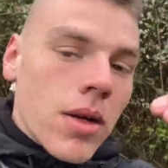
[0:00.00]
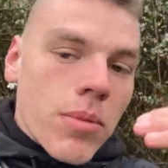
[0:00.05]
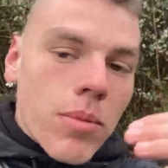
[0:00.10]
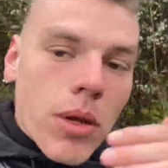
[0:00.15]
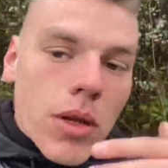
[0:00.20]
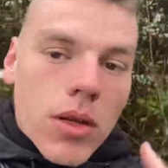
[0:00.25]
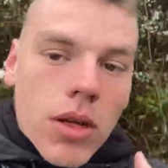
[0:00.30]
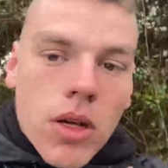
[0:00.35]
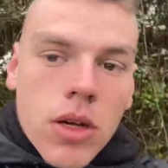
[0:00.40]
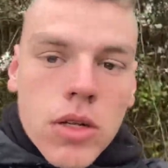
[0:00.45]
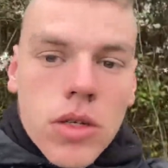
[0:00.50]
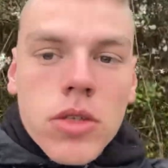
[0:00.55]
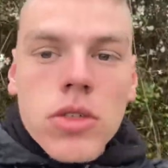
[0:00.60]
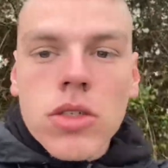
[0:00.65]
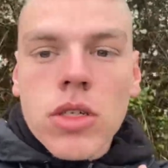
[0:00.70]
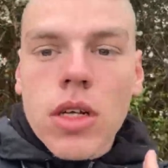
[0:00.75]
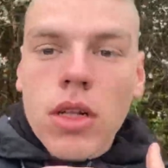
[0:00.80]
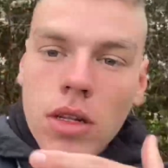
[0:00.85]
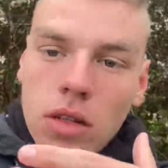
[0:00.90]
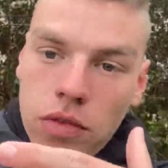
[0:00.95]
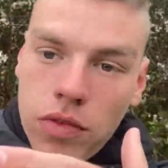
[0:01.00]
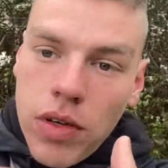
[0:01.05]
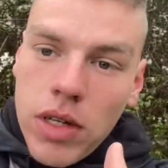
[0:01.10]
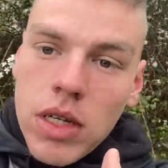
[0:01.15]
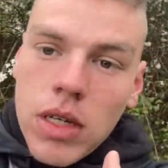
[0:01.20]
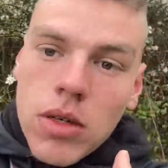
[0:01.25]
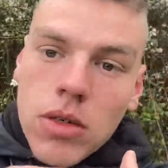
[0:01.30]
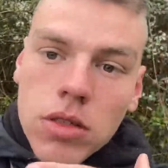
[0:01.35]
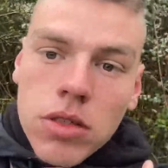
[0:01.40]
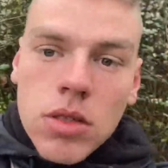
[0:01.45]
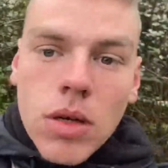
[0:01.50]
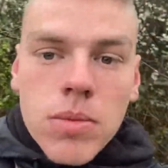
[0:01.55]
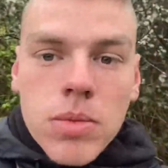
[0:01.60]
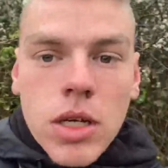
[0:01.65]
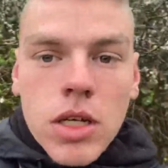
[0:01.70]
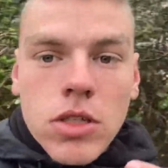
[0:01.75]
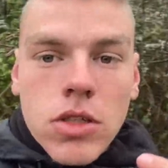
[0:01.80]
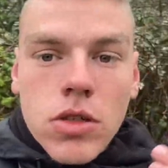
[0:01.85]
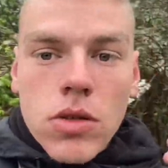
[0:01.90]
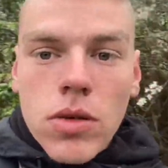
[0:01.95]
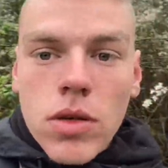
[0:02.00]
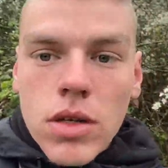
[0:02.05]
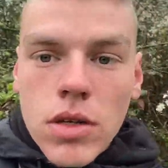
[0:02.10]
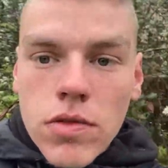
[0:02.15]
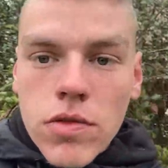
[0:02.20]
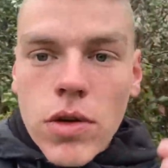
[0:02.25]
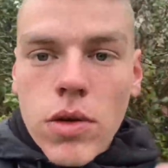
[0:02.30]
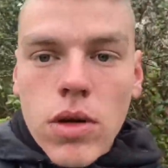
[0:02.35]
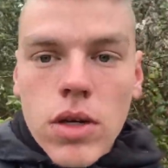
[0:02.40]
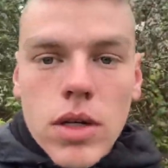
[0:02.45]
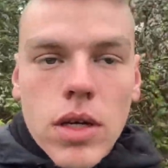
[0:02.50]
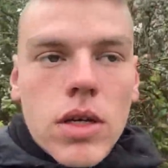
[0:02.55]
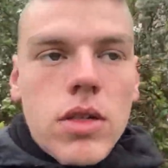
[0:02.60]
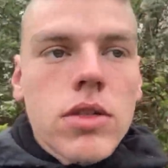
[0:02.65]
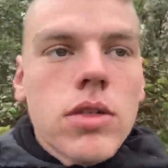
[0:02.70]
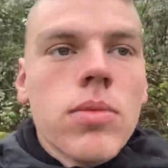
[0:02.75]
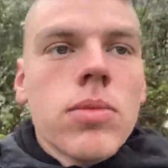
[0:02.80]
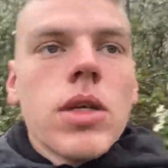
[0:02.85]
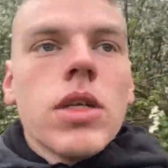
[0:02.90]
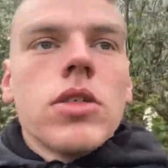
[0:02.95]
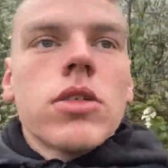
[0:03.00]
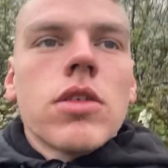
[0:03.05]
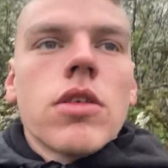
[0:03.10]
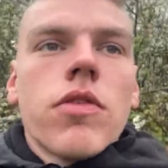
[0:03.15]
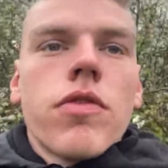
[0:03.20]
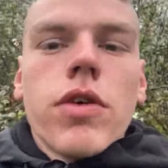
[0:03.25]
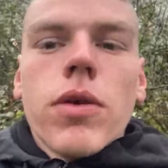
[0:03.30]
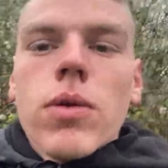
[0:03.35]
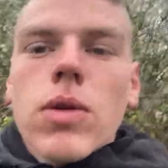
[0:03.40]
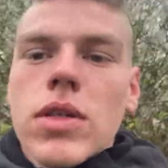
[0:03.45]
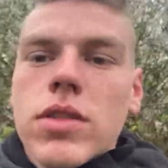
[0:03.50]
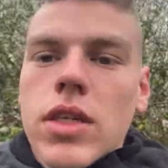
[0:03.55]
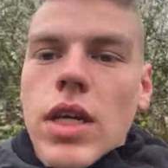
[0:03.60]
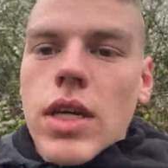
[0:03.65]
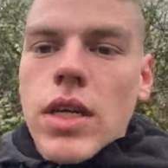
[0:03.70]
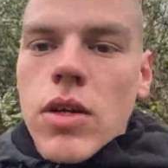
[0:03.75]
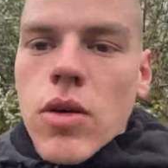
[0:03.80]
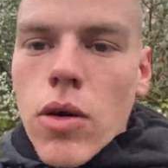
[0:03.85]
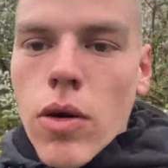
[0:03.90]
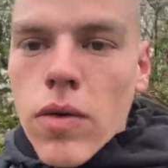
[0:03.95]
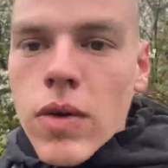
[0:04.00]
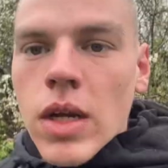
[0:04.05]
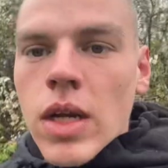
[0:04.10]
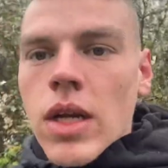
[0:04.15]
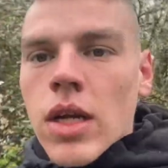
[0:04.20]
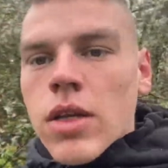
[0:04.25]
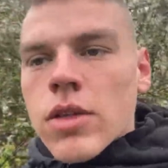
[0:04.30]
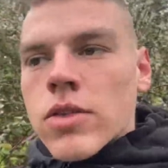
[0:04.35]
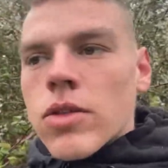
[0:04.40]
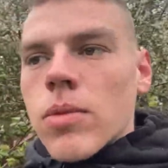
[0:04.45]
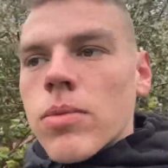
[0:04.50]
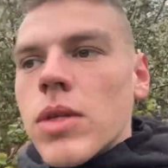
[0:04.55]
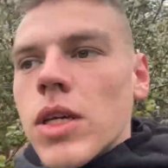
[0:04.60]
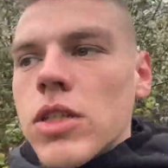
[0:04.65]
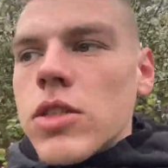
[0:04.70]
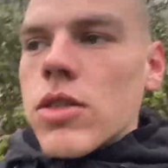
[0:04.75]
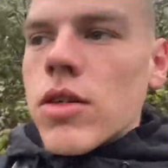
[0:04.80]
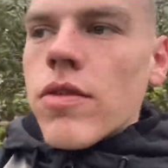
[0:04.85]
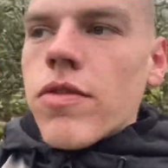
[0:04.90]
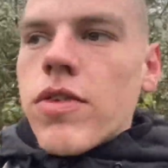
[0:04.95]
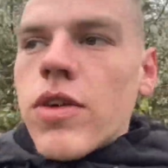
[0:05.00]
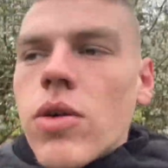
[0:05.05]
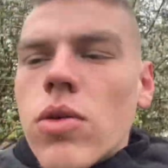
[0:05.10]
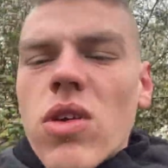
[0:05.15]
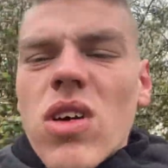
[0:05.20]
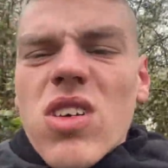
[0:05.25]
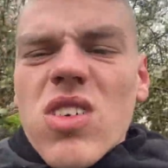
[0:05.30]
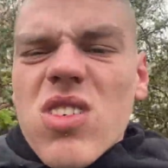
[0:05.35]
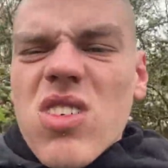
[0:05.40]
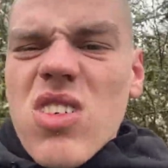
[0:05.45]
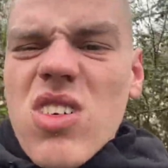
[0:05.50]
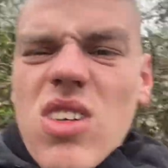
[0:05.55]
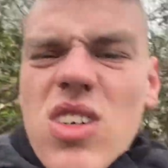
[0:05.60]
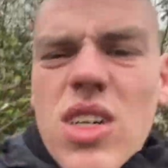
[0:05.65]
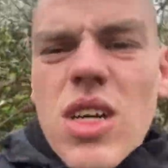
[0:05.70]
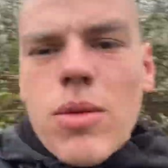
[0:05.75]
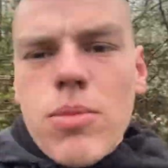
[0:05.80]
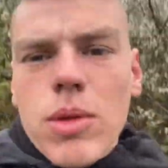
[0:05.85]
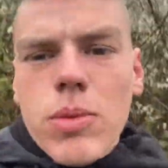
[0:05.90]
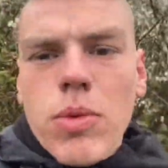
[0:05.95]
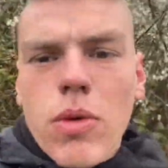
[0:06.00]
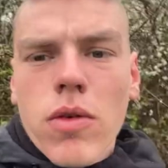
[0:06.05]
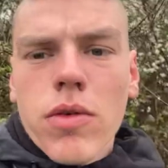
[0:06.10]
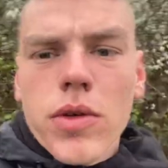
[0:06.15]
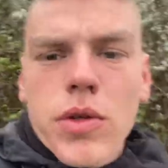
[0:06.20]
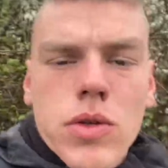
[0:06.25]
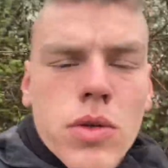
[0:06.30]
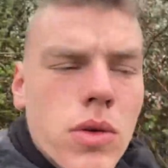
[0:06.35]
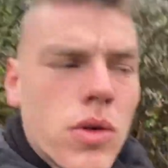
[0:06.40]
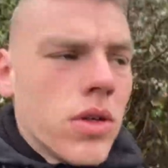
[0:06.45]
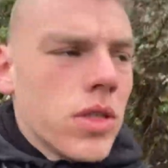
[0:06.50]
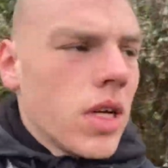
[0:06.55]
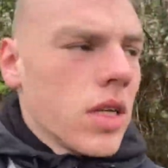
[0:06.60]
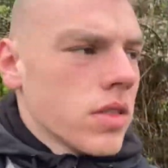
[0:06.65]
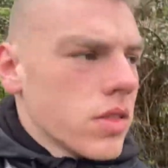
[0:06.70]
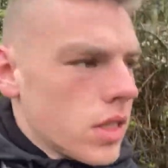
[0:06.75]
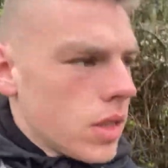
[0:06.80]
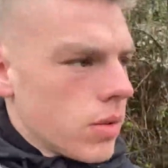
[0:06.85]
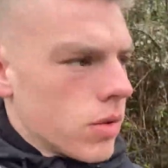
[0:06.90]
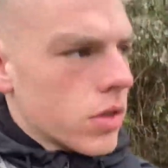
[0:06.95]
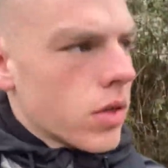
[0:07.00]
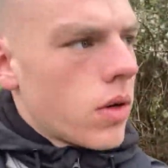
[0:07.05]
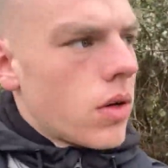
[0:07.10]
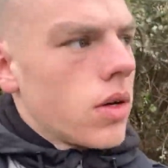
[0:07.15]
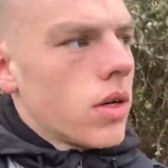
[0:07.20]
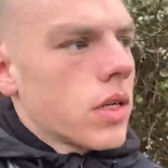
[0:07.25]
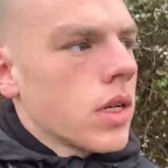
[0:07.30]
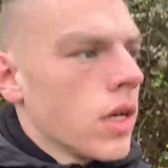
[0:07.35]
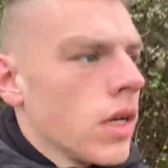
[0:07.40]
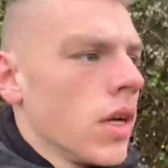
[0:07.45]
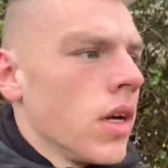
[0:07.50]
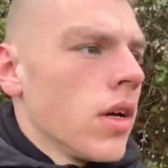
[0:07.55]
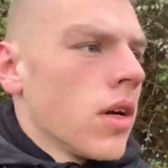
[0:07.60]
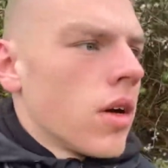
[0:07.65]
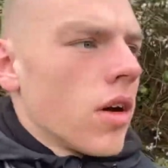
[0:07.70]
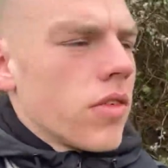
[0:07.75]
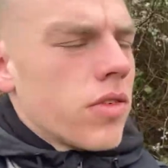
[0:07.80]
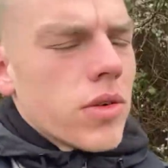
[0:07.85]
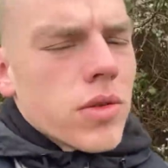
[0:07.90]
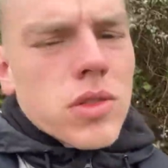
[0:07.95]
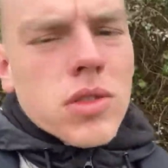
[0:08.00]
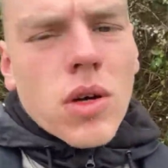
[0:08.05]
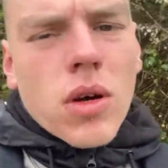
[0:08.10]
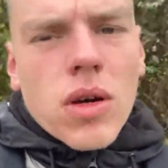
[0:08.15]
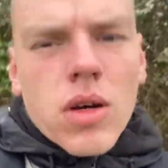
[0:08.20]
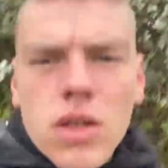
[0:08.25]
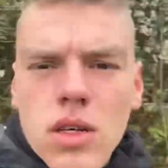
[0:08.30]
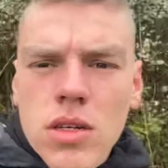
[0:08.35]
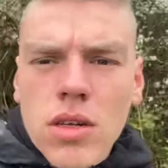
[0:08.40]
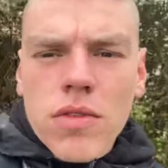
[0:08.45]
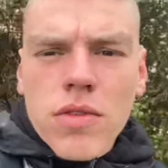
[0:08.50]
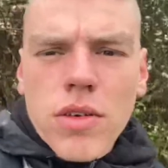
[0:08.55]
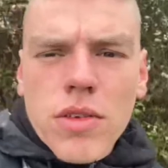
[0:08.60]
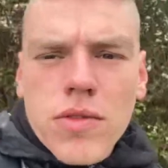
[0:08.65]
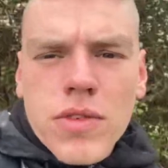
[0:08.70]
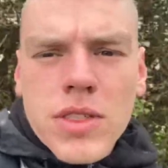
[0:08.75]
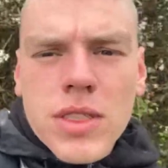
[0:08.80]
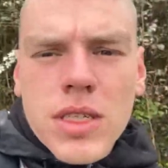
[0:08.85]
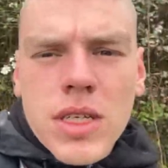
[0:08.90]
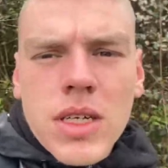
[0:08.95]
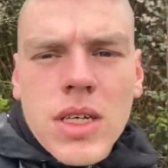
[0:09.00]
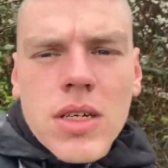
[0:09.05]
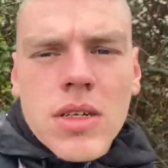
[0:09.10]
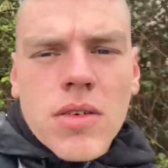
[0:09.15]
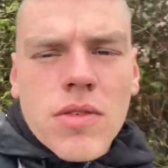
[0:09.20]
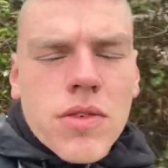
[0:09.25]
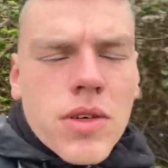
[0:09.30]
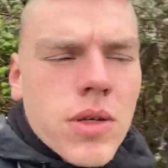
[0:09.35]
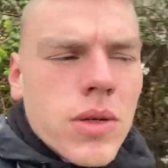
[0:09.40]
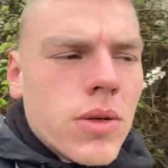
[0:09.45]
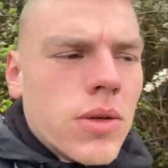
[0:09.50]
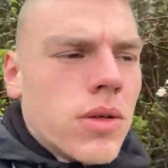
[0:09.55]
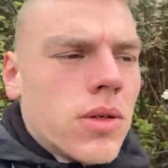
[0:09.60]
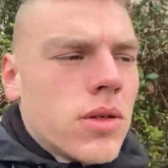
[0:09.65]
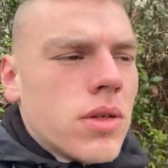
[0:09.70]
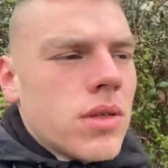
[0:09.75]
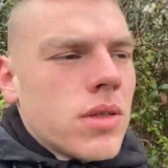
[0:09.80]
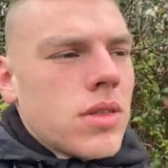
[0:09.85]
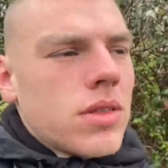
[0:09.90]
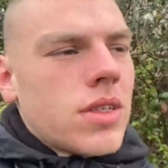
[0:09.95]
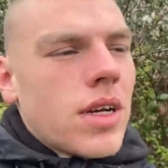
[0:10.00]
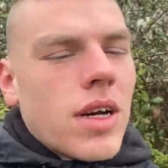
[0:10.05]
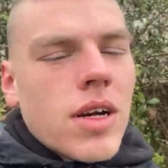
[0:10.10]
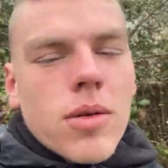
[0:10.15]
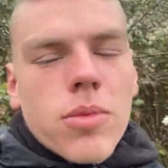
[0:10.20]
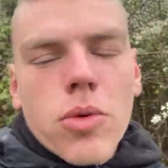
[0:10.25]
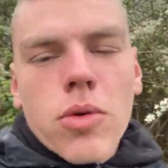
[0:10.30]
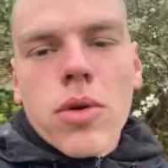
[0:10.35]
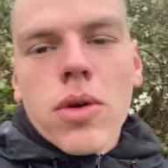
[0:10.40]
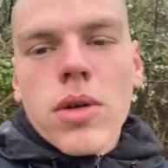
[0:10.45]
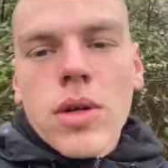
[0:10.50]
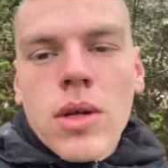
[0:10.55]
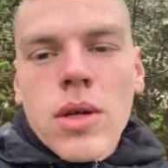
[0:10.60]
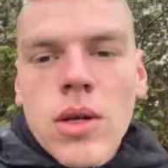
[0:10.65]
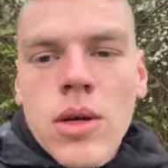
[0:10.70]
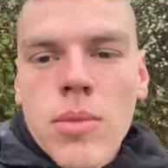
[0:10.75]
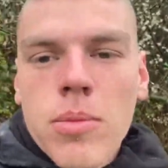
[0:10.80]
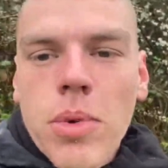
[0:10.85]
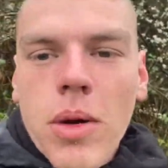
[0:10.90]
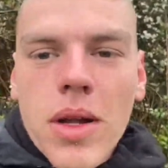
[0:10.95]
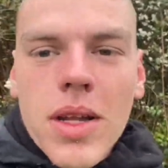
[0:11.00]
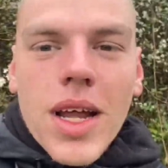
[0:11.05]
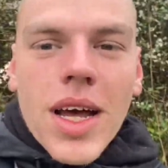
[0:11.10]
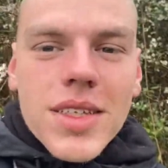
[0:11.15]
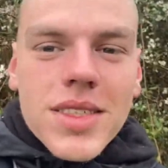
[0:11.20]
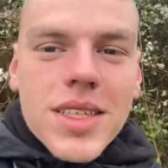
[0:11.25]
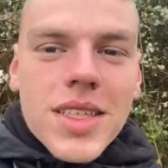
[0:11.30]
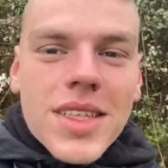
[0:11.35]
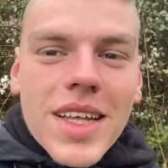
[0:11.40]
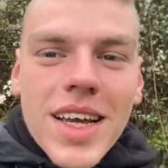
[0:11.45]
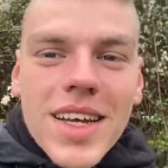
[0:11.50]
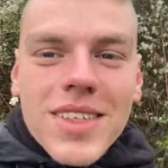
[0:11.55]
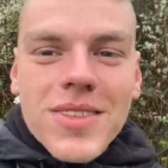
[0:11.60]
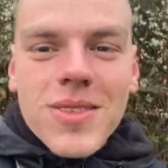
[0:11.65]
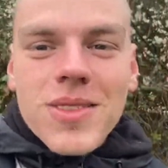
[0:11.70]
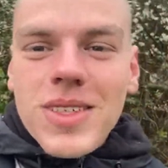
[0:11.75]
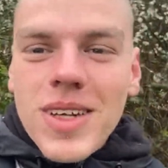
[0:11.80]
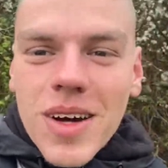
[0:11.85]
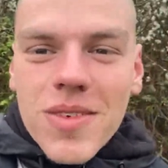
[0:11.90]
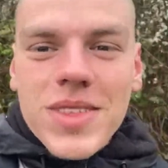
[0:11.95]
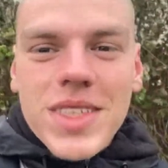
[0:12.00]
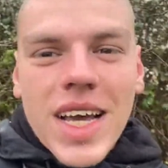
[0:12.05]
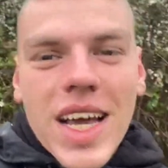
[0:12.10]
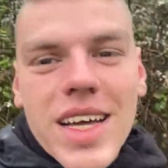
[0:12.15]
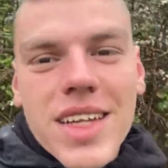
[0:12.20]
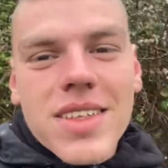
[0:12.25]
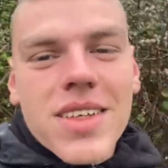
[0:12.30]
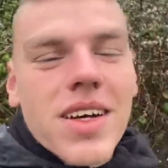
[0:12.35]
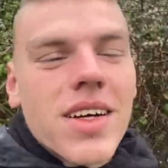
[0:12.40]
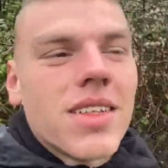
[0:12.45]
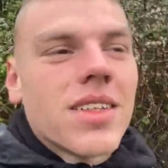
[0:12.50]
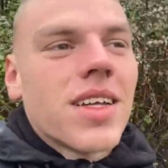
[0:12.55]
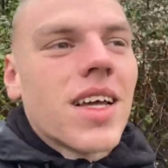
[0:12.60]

But the conclusion in this video is some days you're not going to feel like it. Some days you're going to feel like taking it all Some days you're going to feel like, oh, I can't be bothered. Oh, yesterday was hard. I feel tired. I feel fatigued. I feel terrible. But that's the days when you have to get it done.